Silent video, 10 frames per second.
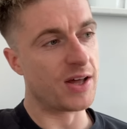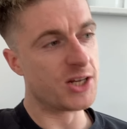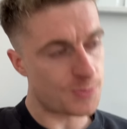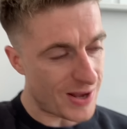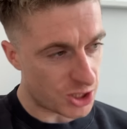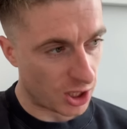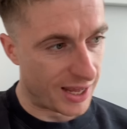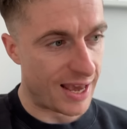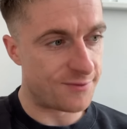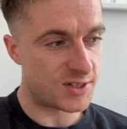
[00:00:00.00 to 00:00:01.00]
And
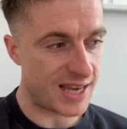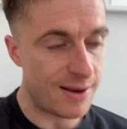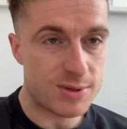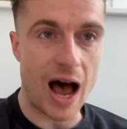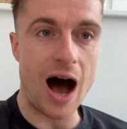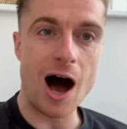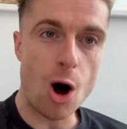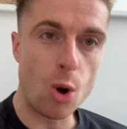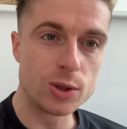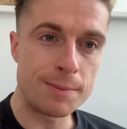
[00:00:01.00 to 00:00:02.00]
especially if teams are
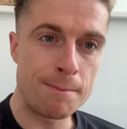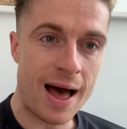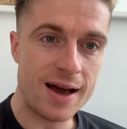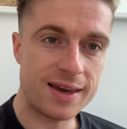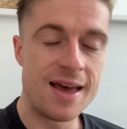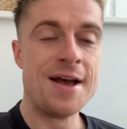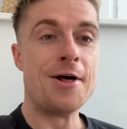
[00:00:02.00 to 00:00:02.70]
holding back,